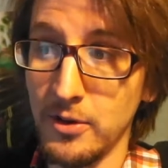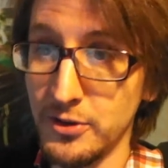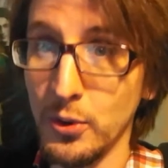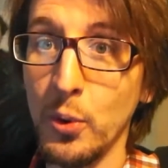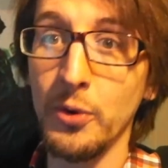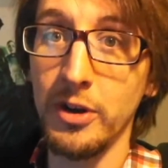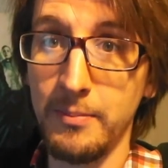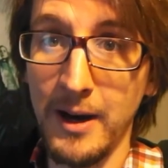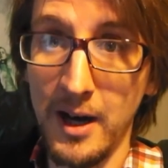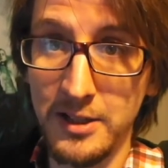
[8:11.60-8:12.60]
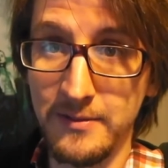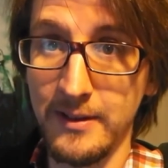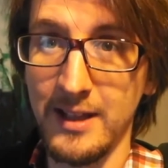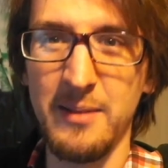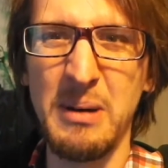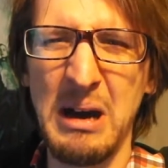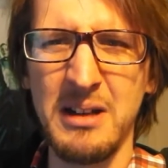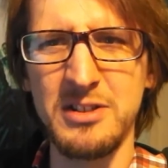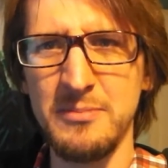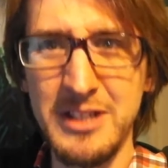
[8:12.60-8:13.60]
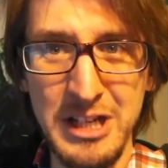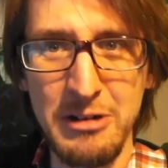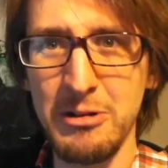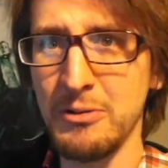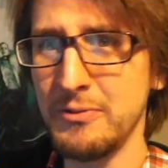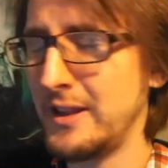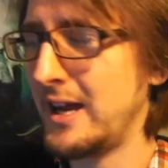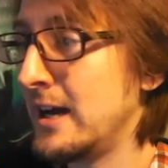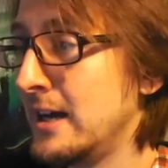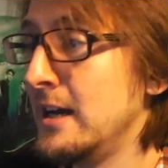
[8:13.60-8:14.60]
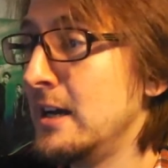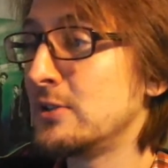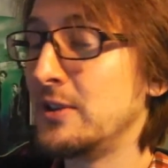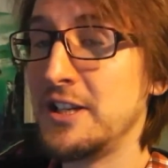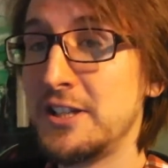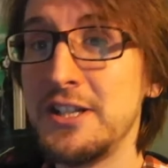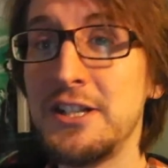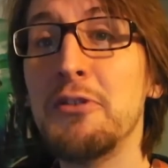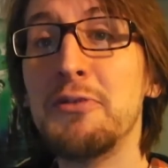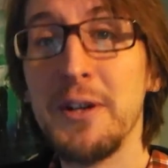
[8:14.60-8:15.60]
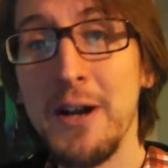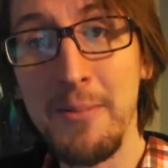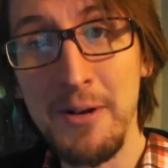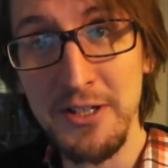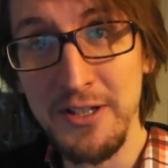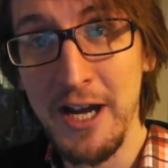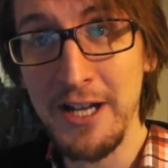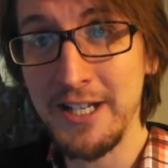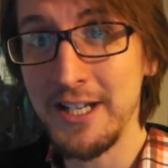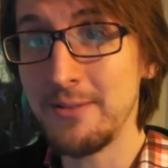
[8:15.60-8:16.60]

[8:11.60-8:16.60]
to order the parts for that the parts the material for that so I need to sit down and figure out how much of that I need